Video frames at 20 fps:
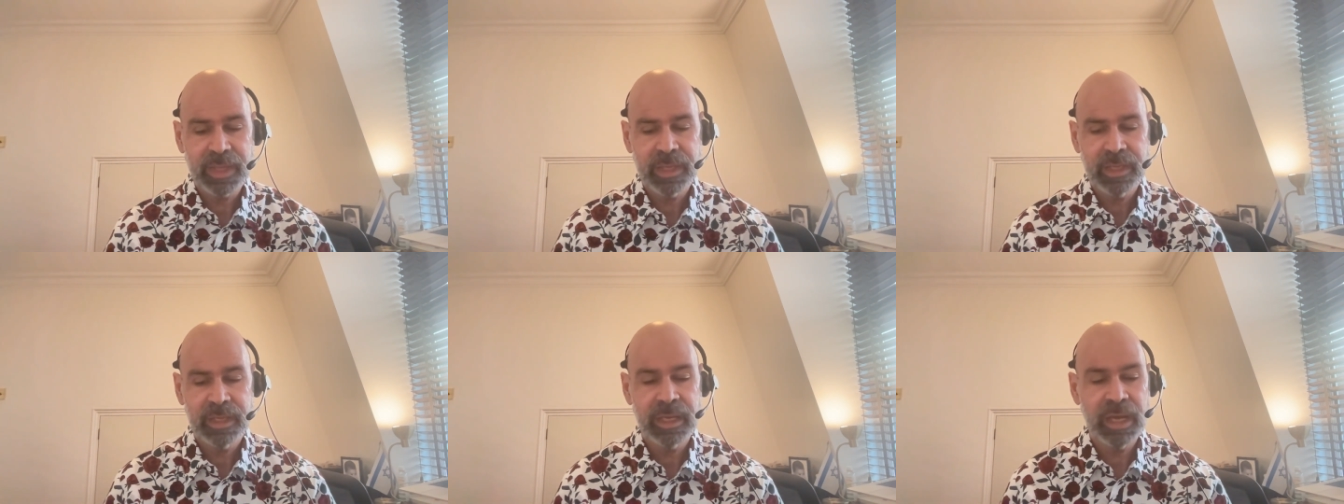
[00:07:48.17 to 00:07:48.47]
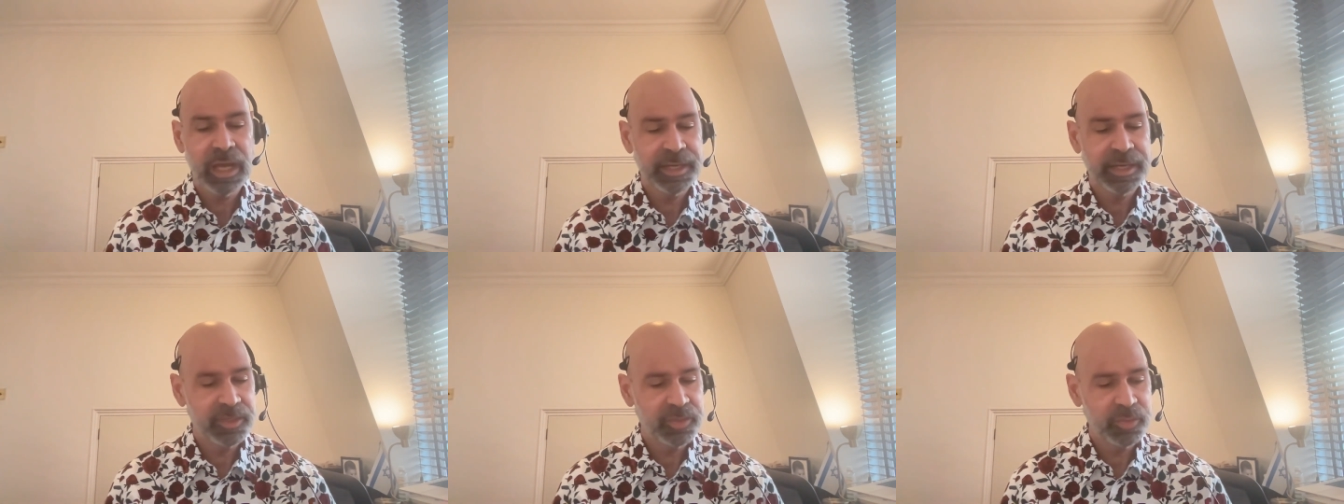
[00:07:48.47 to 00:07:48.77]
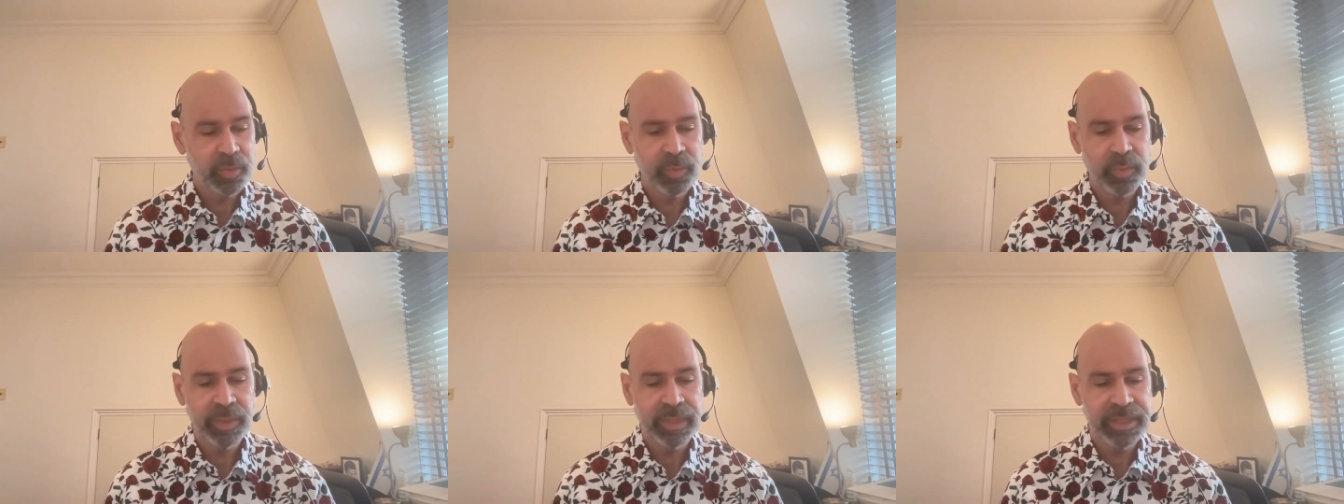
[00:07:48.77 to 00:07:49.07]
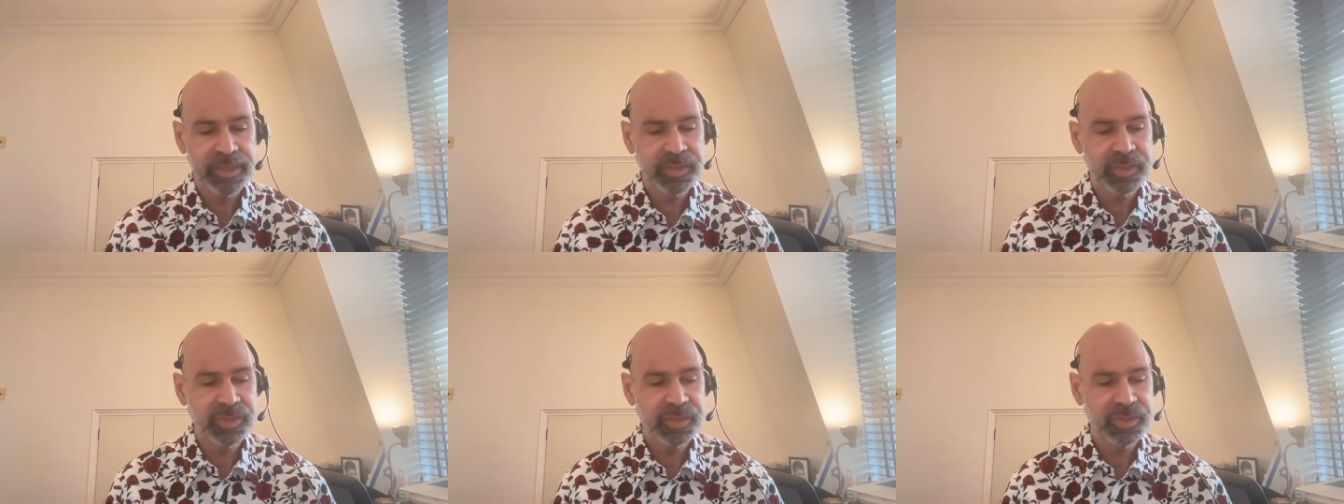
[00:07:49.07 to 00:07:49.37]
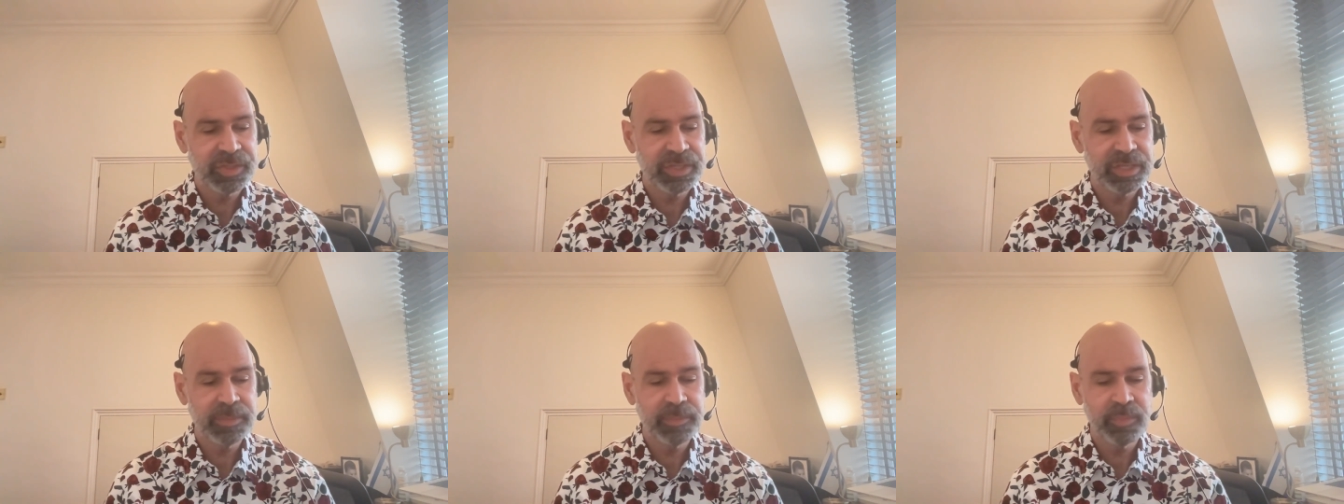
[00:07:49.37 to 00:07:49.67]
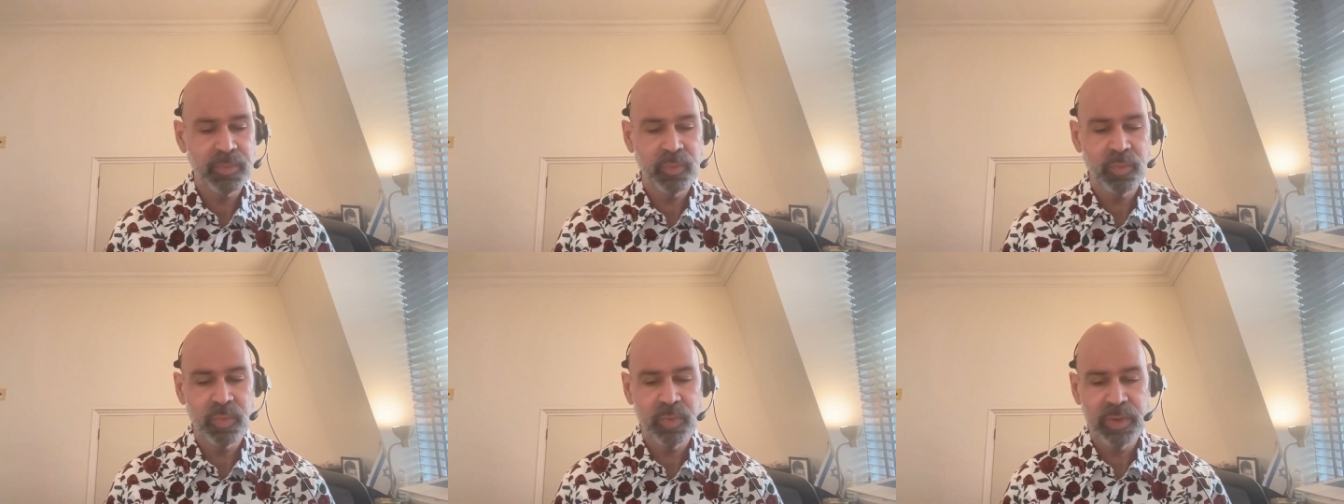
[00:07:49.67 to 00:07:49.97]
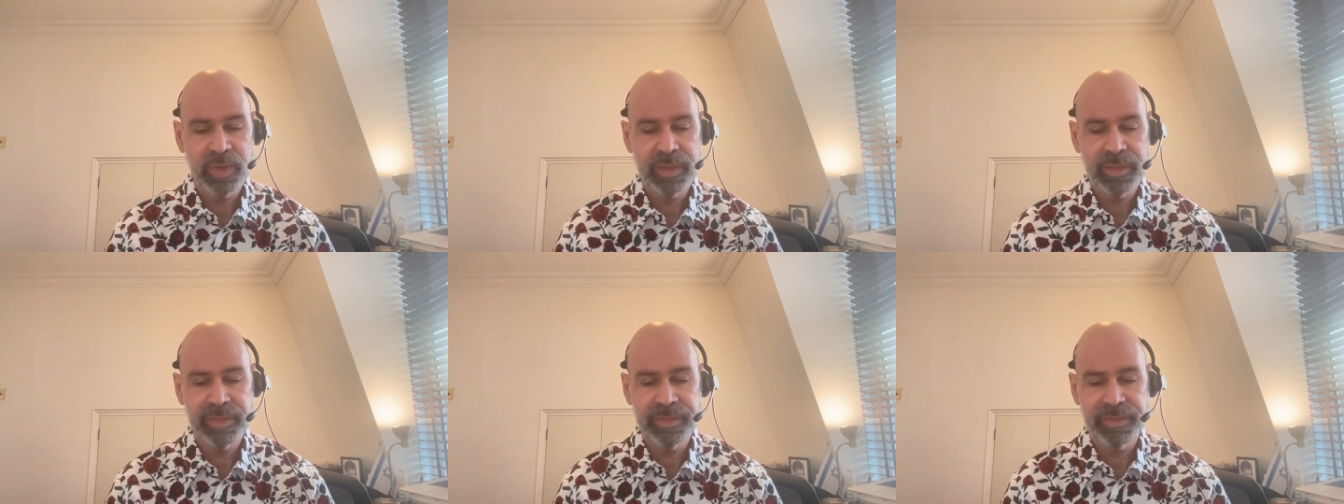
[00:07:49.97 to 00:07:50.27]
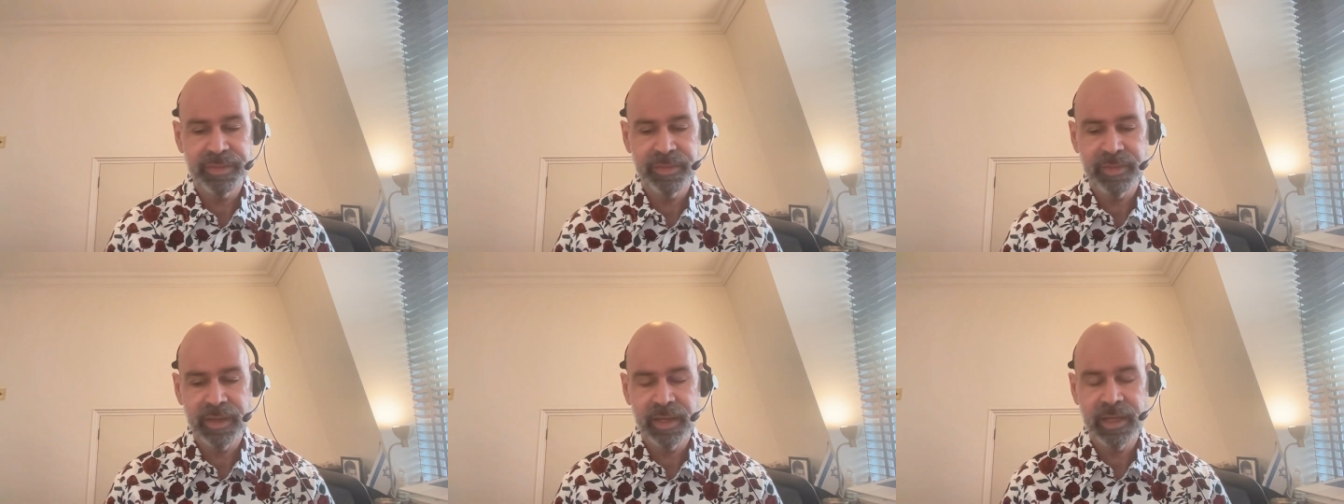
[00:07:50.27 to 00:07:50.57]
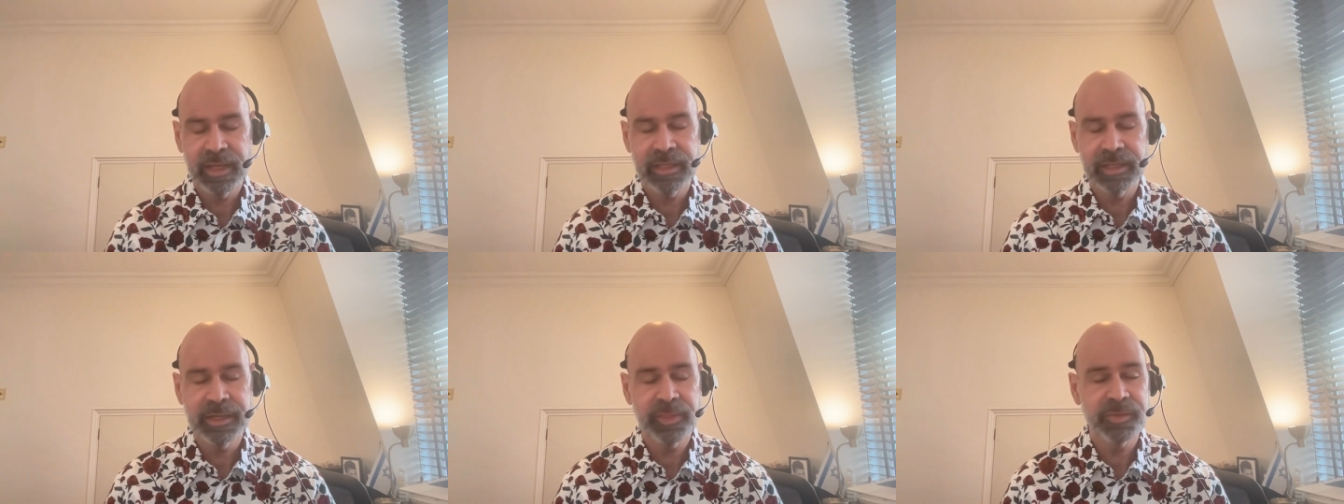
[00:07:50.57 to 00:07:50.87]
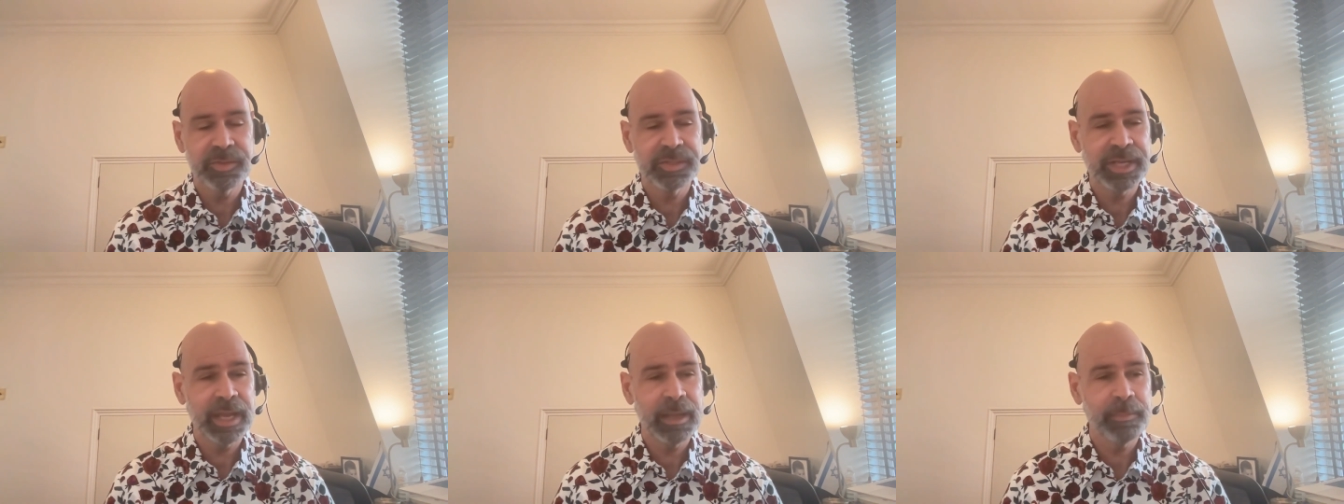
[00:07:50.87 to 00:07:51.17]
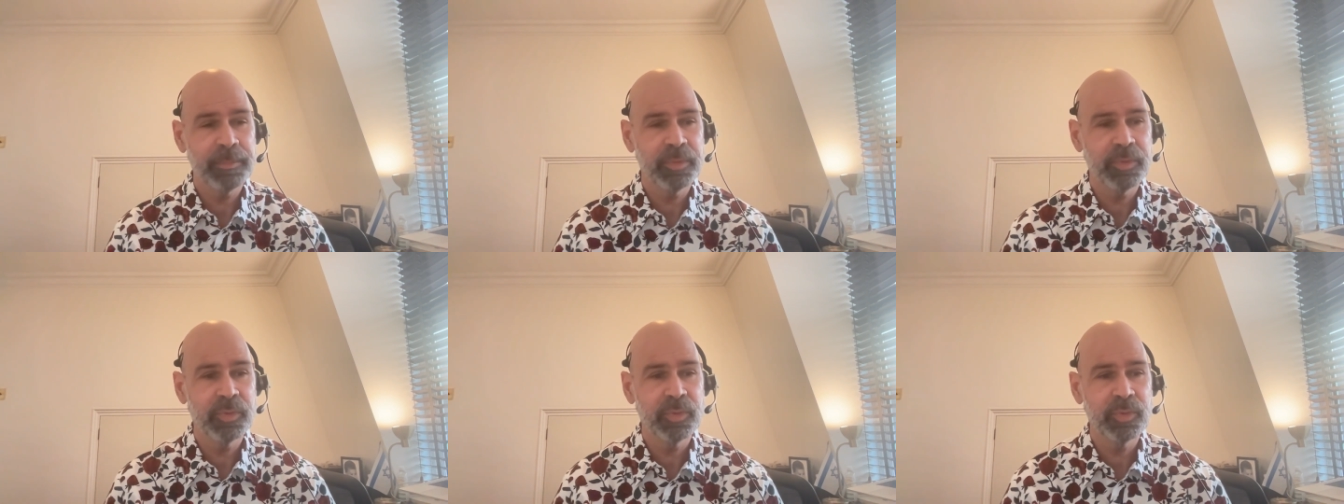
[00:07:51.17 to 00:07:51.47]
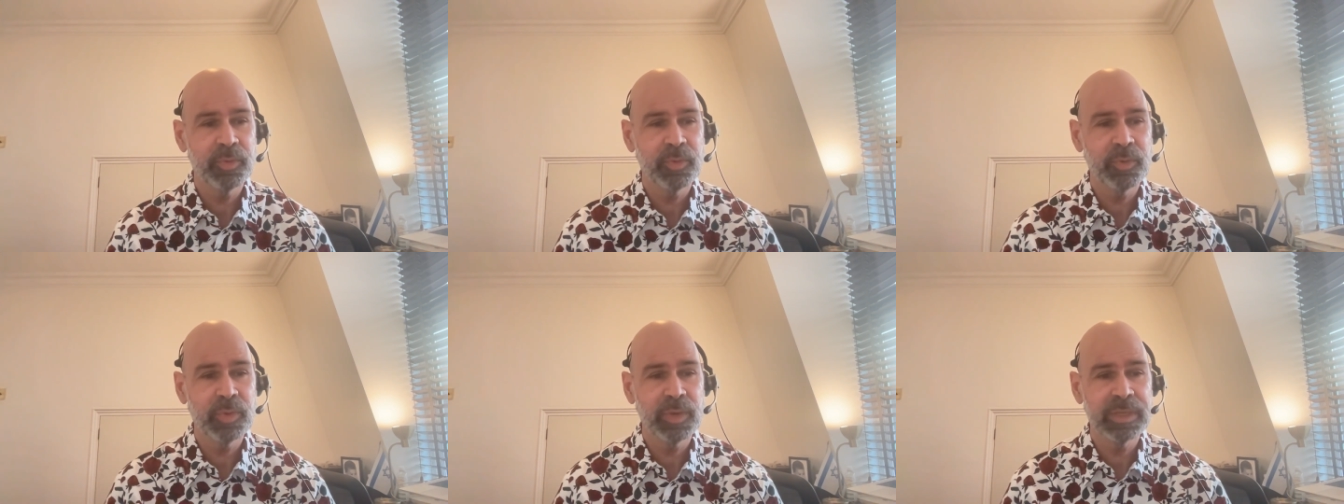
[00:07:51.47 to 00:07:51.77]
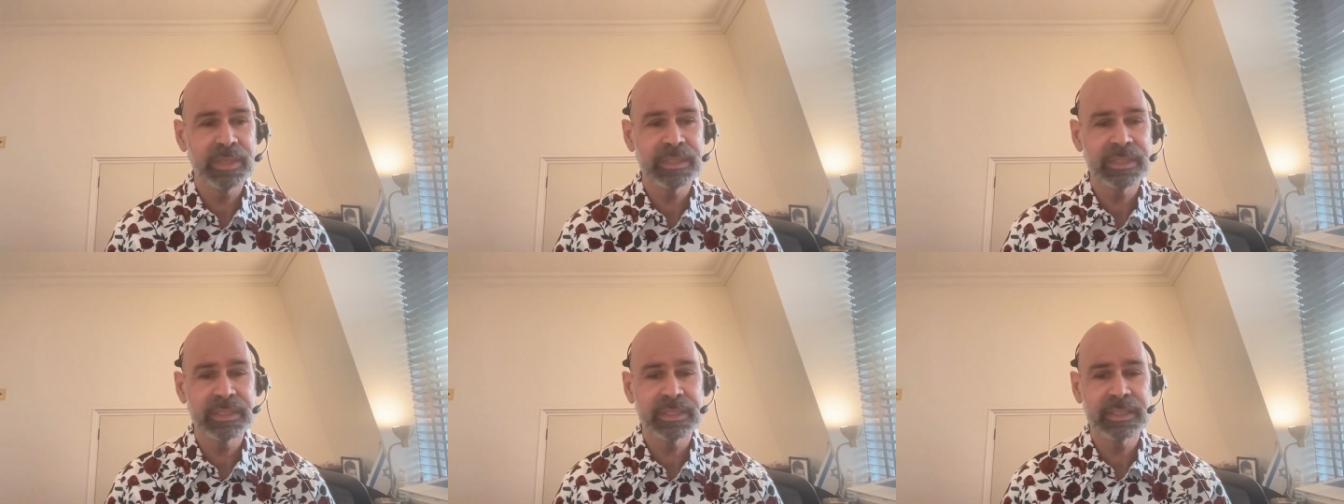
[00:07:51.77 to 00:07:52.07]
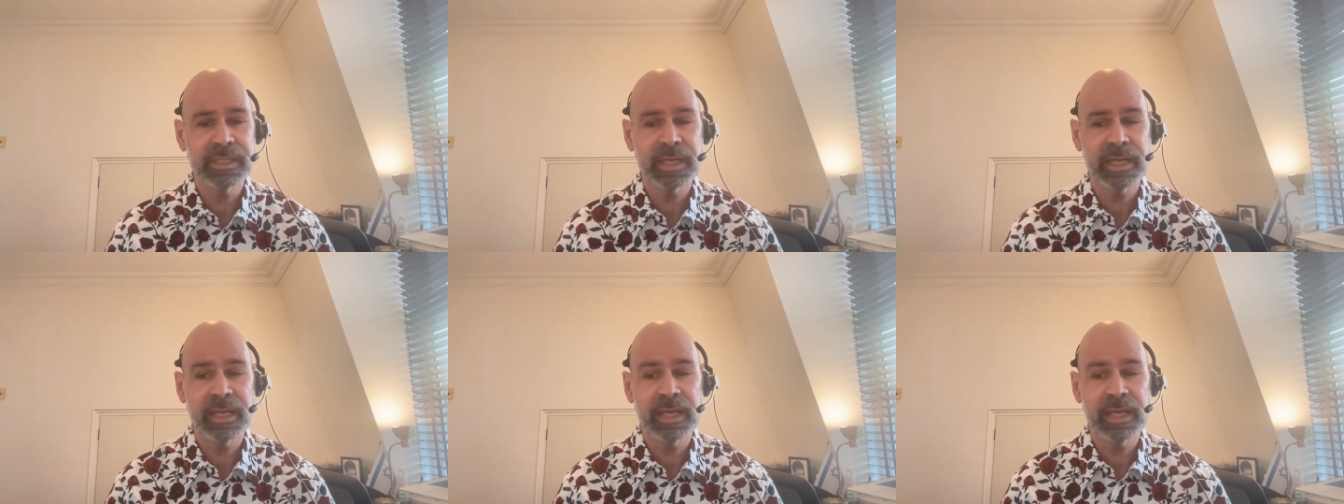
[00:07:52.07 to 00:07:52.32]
got into a relationship with another chap who was